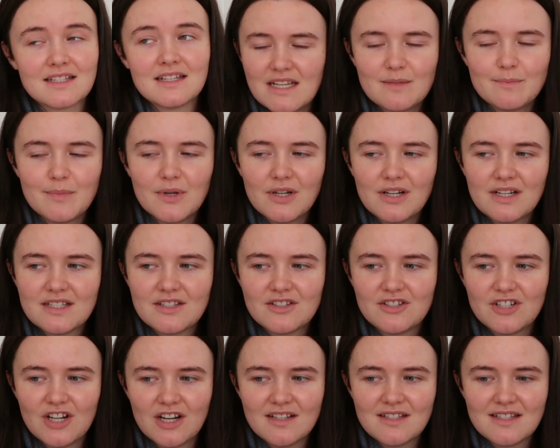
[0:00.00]
This book is
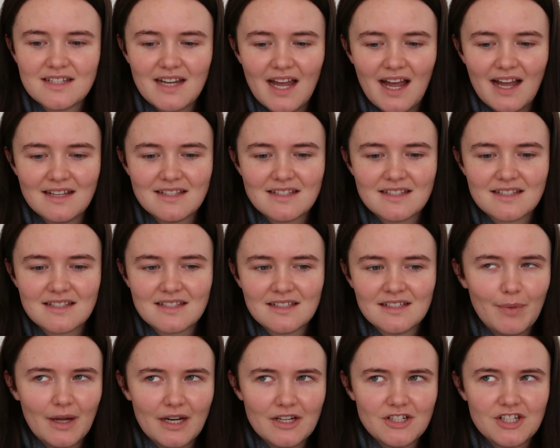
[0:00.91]
just as
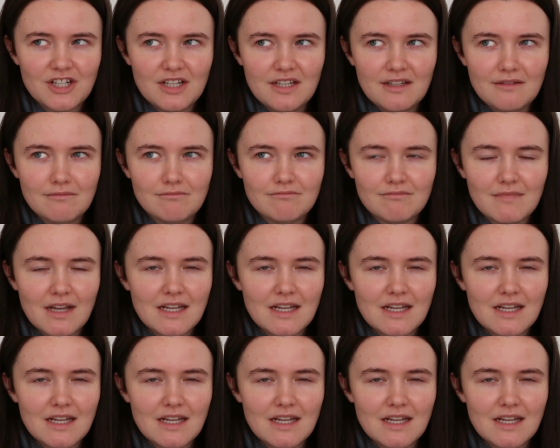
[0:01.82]
punchy